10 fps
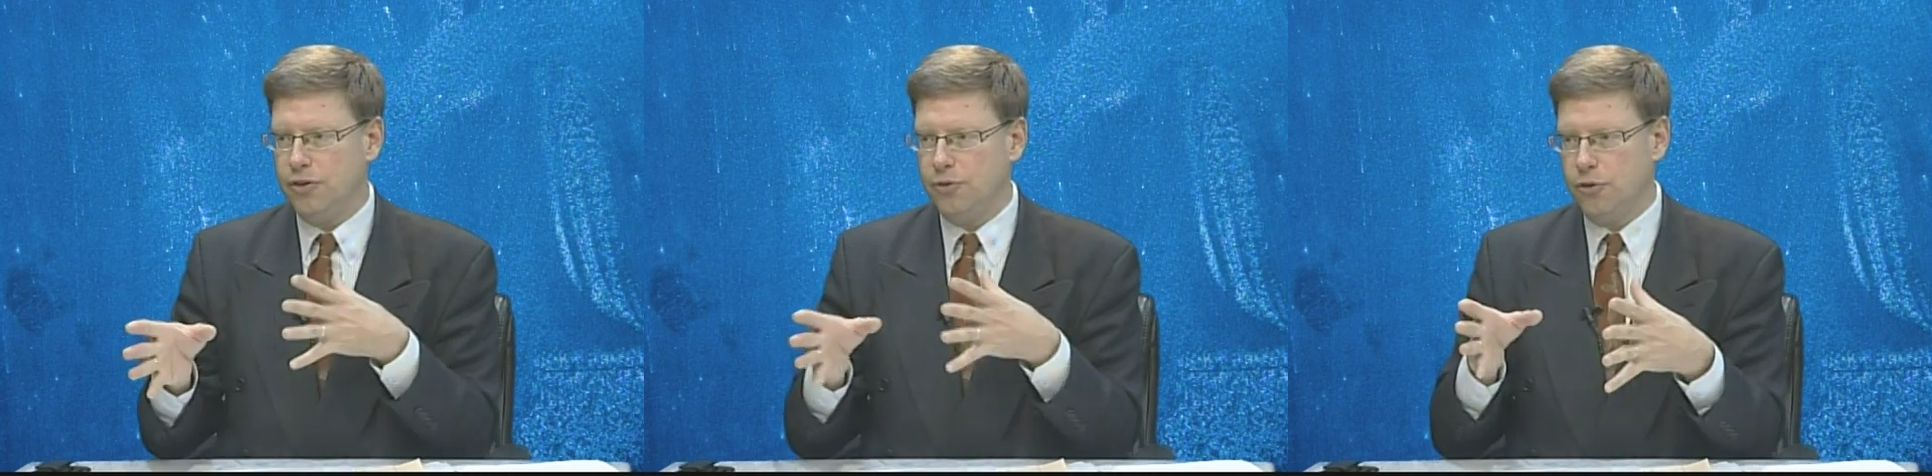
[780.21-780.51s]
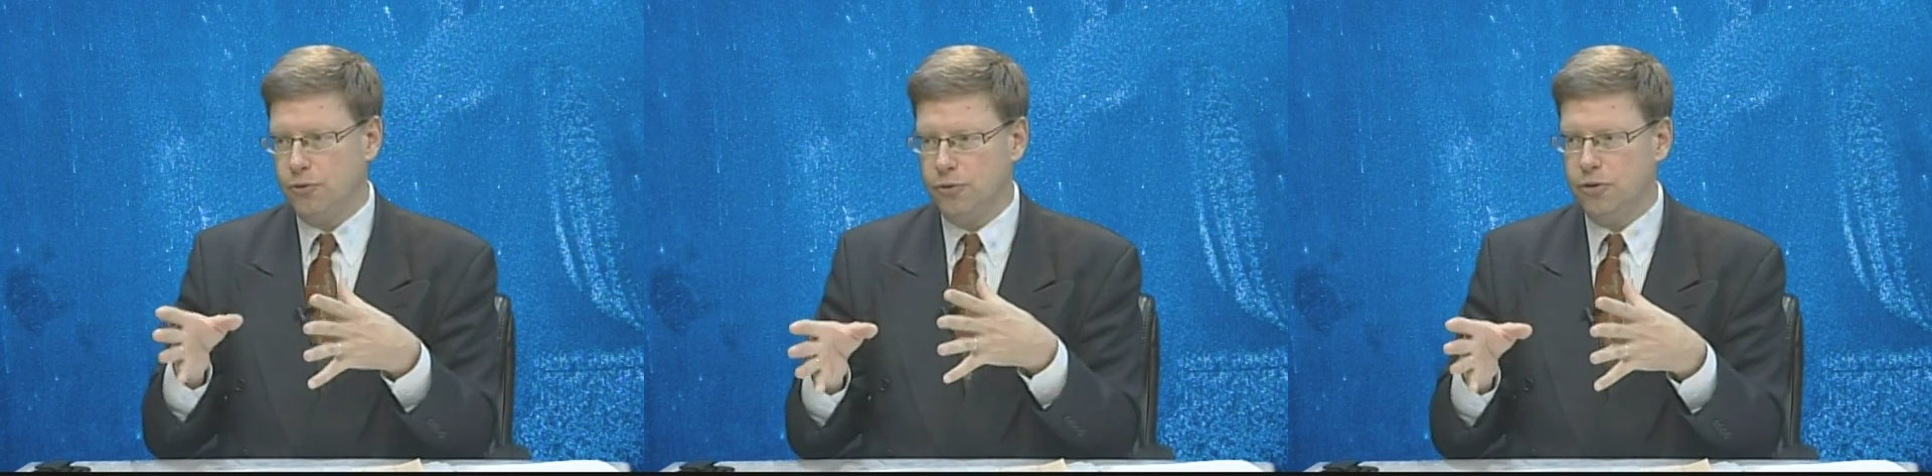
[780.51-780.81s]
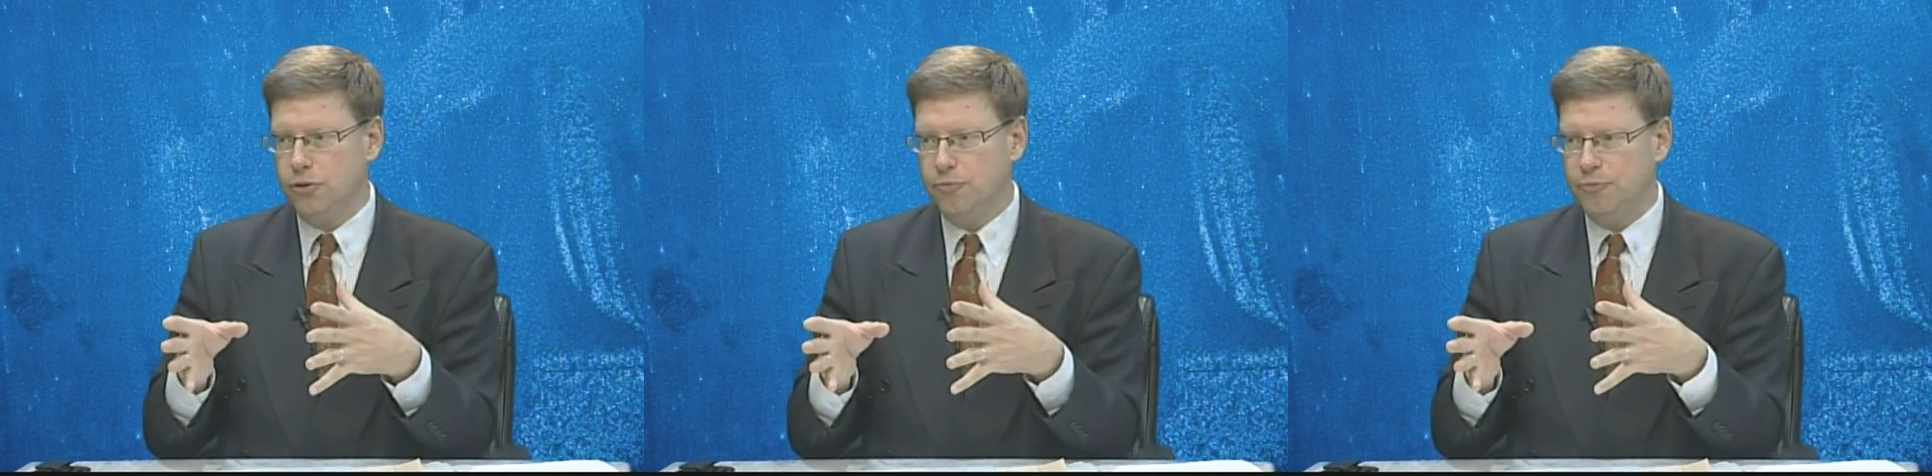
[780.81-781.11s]
they're
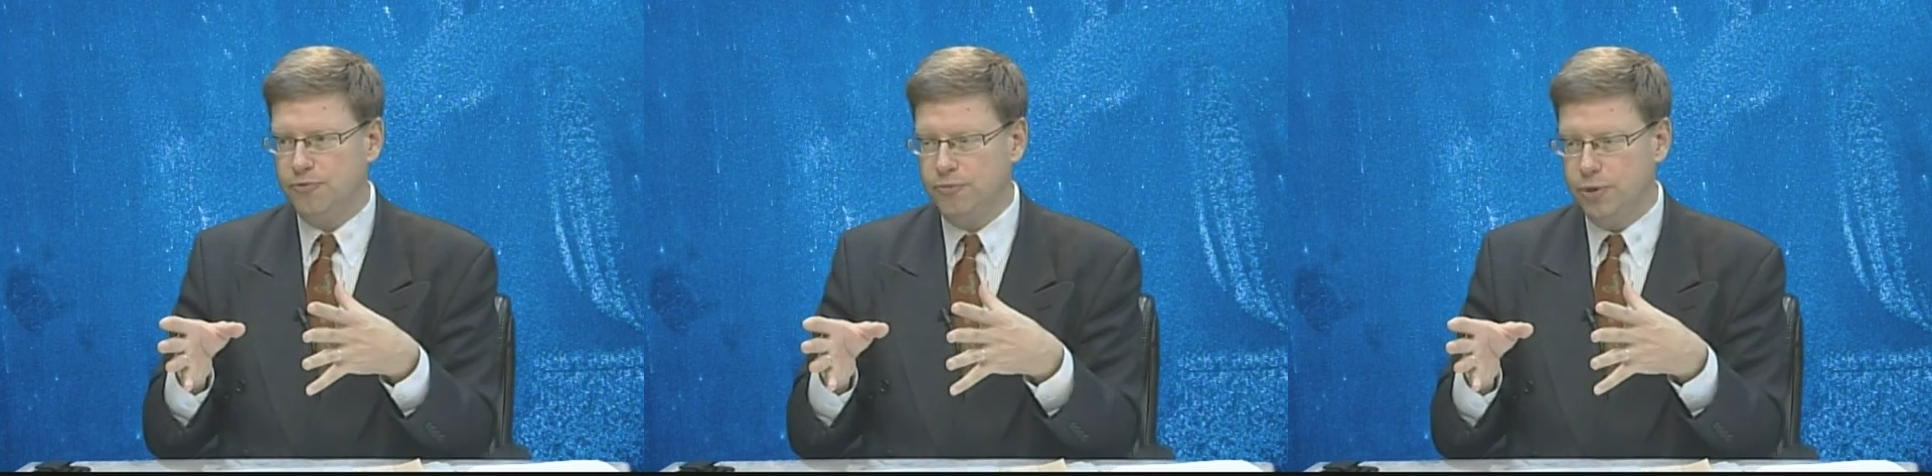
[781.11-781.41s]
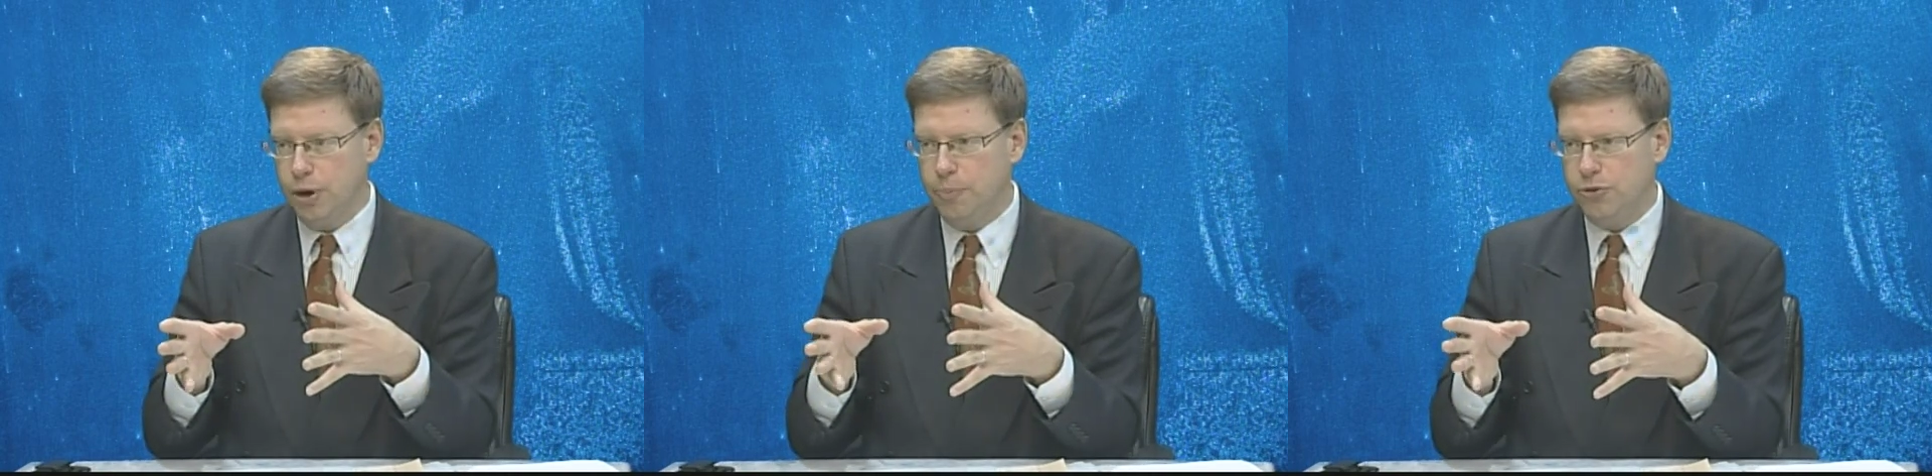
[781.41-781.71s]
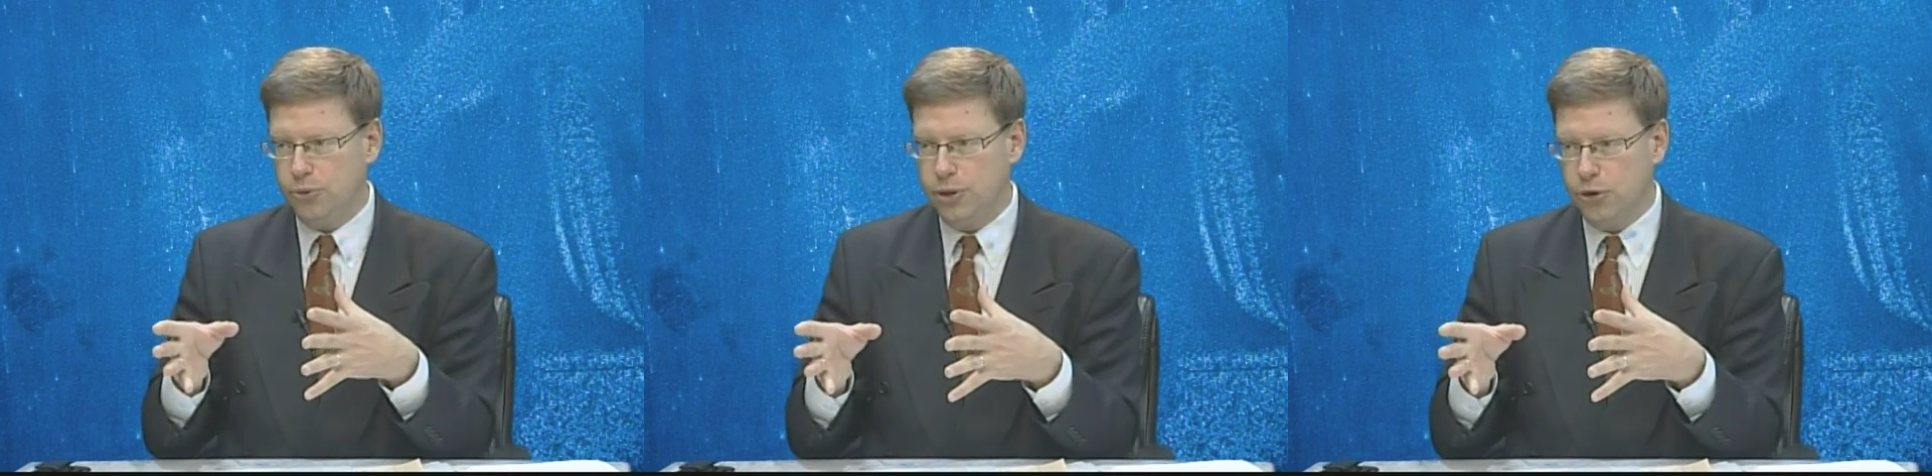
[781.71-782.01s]

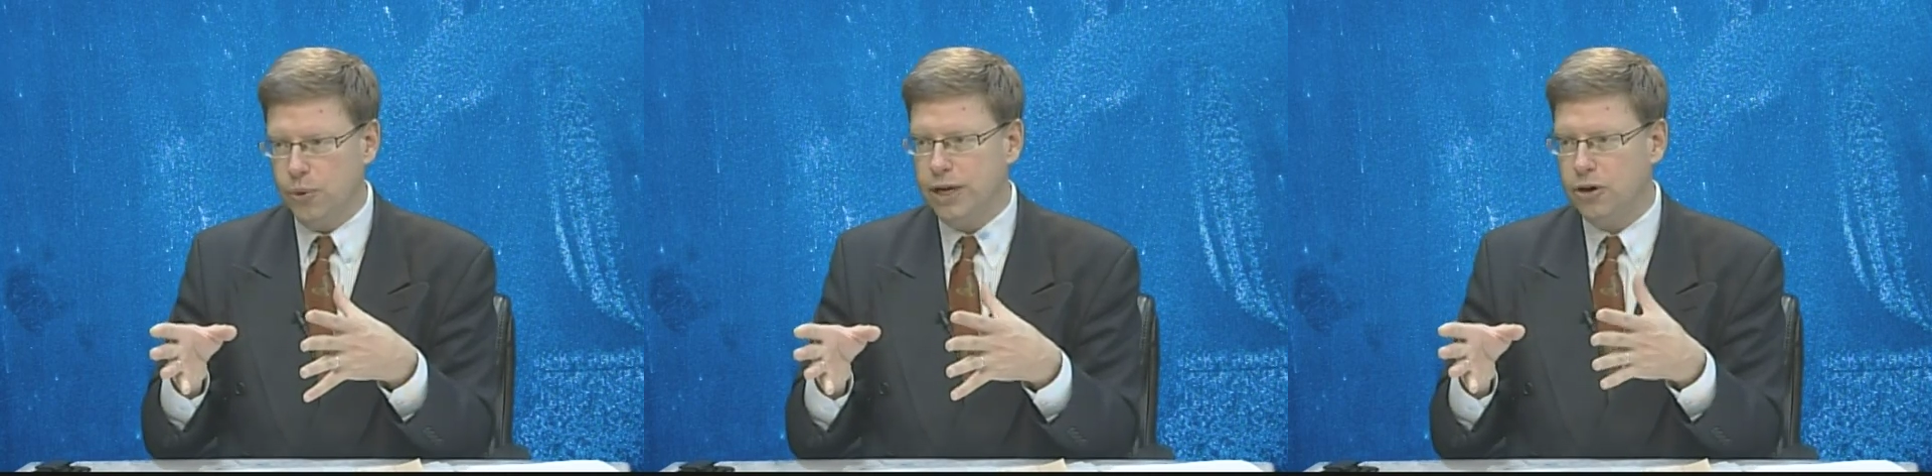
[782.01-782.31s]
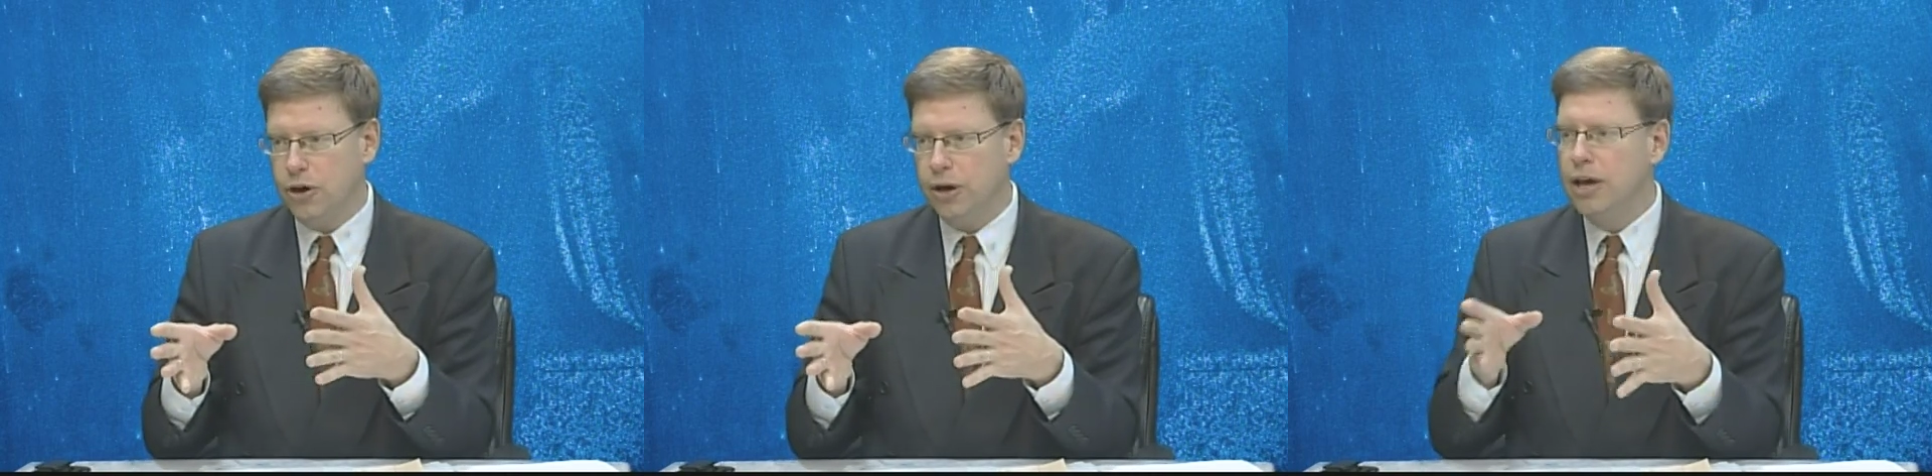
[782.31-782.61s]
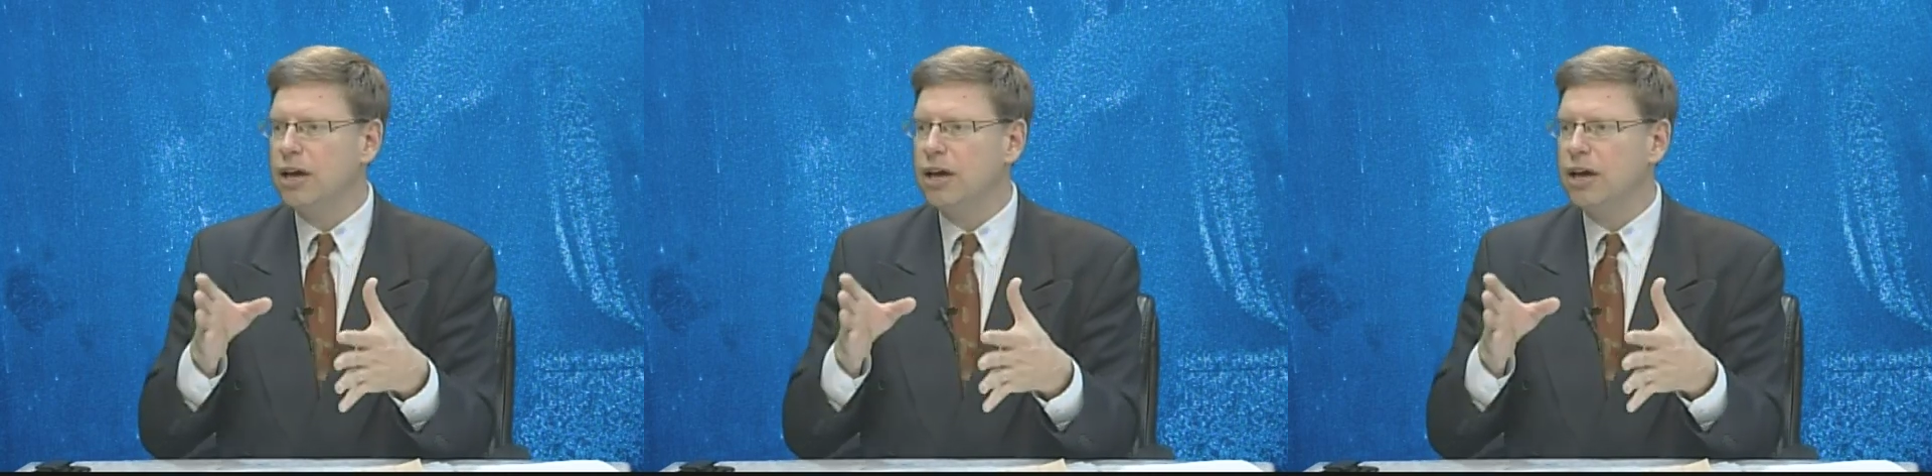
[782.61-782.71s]
pursuing the green card,